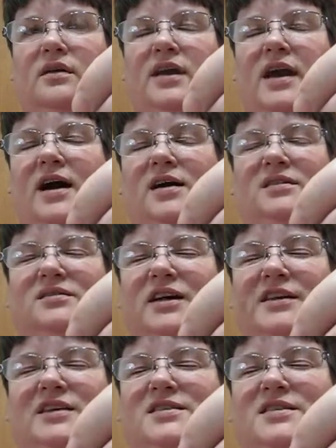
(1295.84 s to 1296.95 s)
Yeah, I,
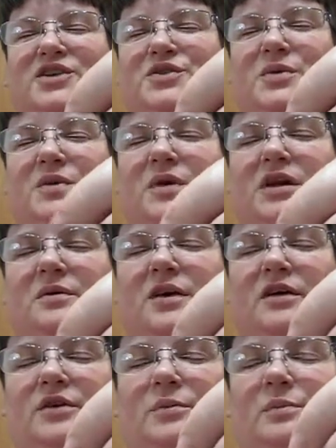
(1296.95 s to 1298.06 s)
it starts with we or
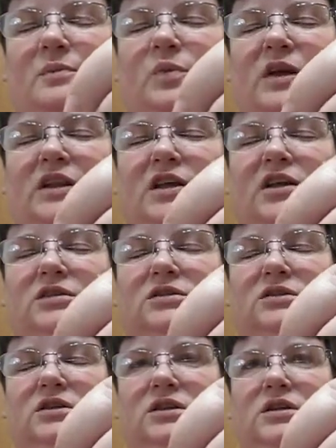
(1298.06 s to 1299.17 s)
whatever, we little
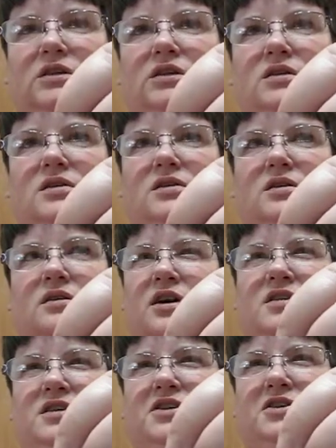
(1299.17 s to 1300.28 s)

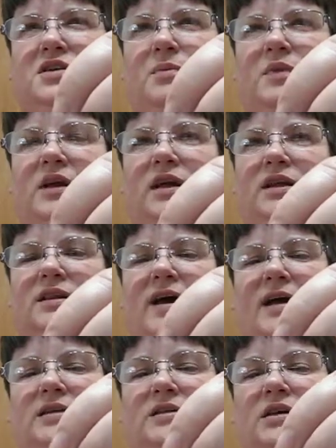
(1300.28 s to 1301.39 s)
cross stitch or something like
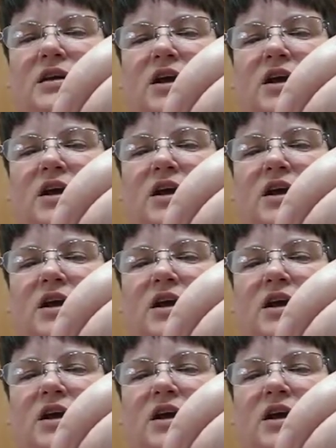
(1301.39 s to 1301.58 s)
that.